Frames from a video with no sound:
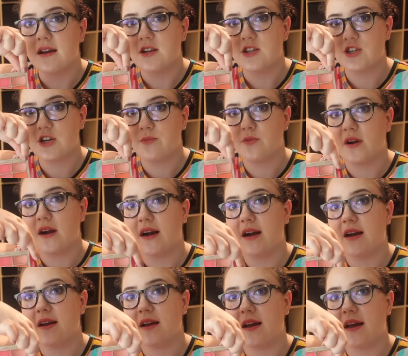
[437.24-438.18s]

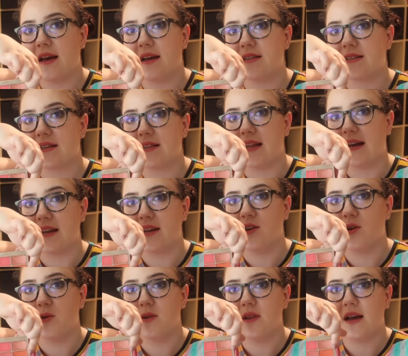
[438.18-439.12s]
Gerbera, and
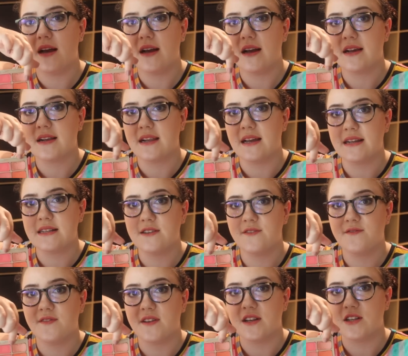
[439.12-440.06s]
Gladiola, I'd like to
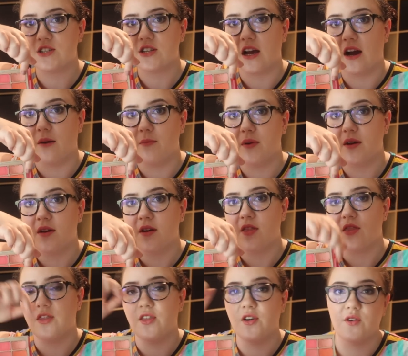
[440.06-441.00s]
finish up
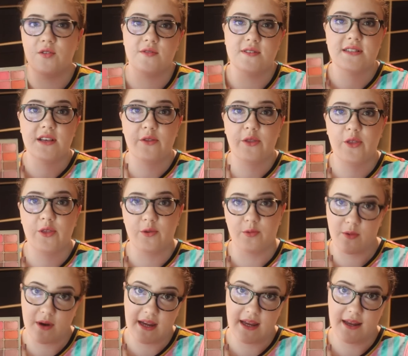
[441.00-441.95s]
those
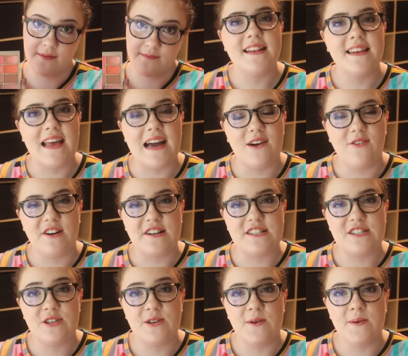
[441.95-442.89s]
3. Now
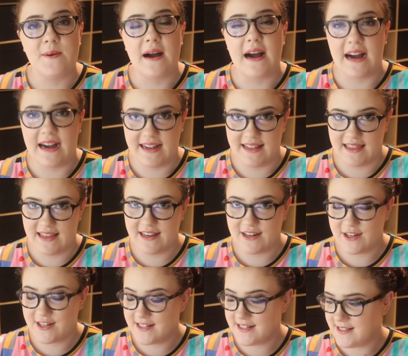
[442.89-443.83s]
on to
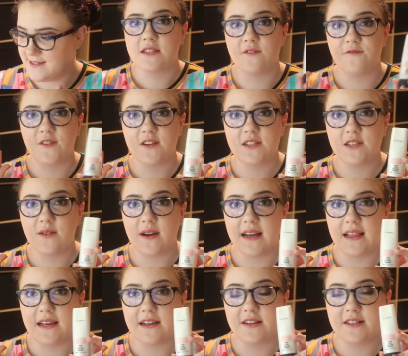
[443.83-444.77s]
highlighters. The first 2
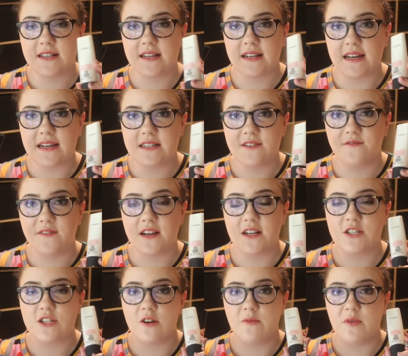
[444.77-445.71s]
highlighters I'd like to
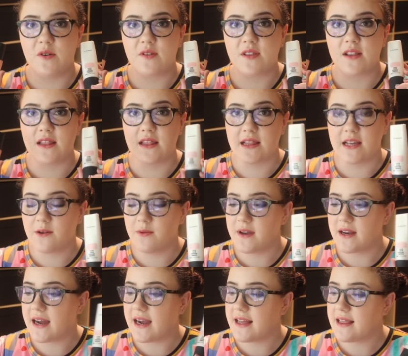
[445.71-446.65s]
finish are both
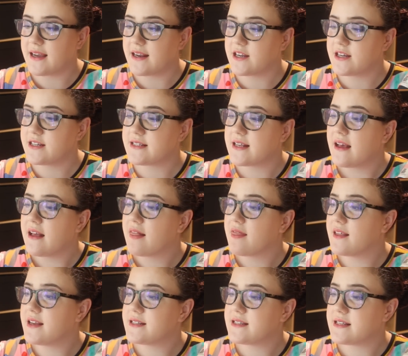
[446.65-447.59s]
liquid highlighters.
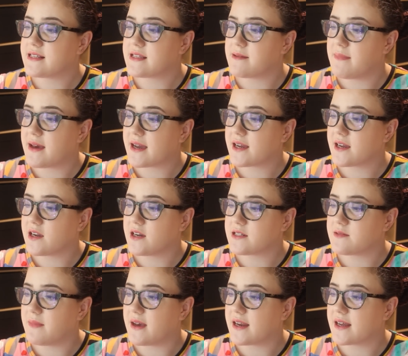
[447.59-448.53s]
This is the Mecca
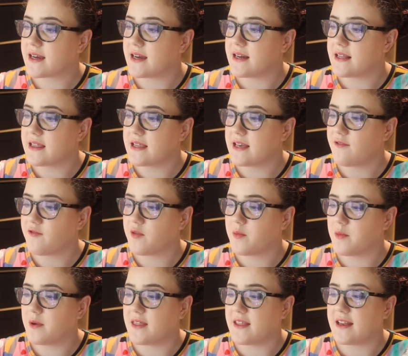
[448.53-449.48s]
Cosmetica Lit
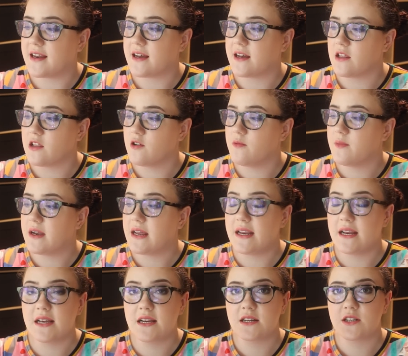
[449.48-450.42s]
From Within
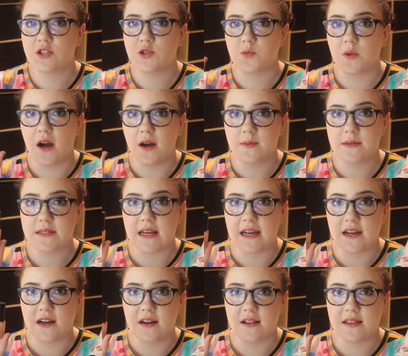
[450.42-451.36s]
Illuminating Drops.
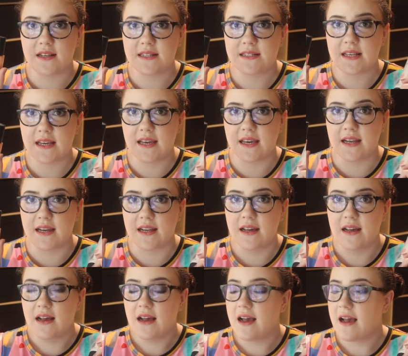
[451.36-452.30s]
I got this in
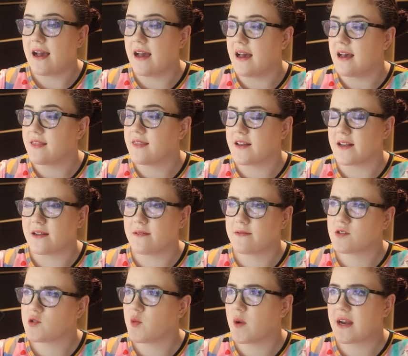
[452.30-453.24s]
the
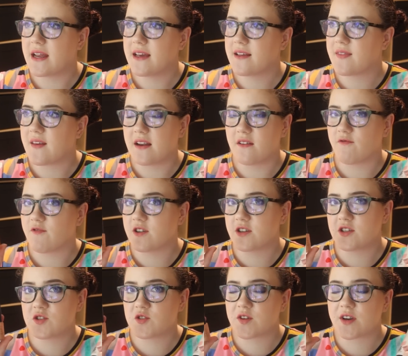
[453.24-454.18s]
20th
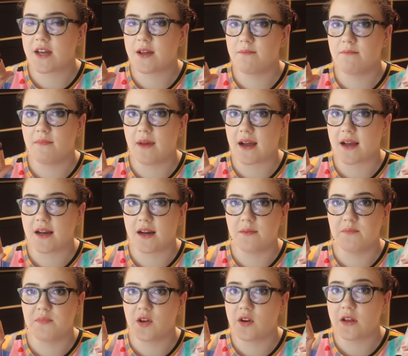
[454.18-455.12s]
anniversary
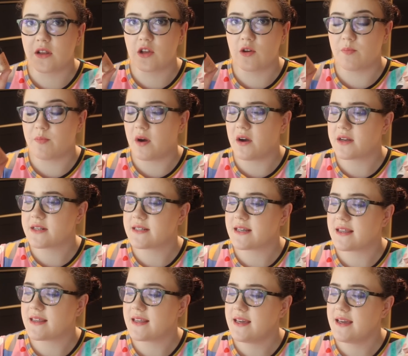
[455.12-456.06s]
Mecca Beauty Loop box,
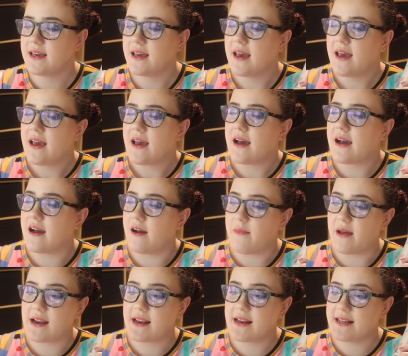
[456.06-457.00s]
I think,
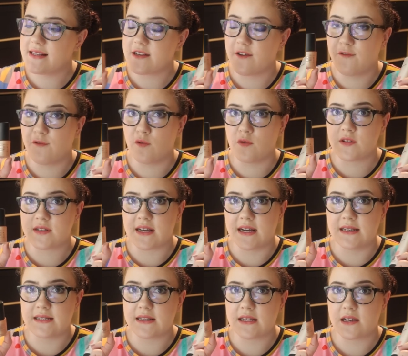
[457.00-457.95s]
and it is a
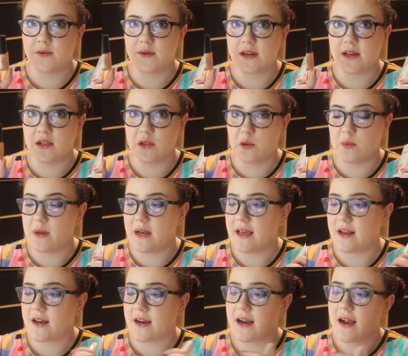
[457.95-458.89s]
full-size liquid
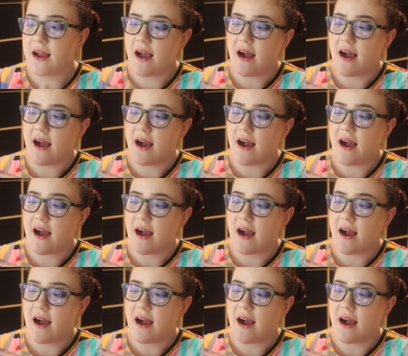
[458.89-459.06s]
illuminator.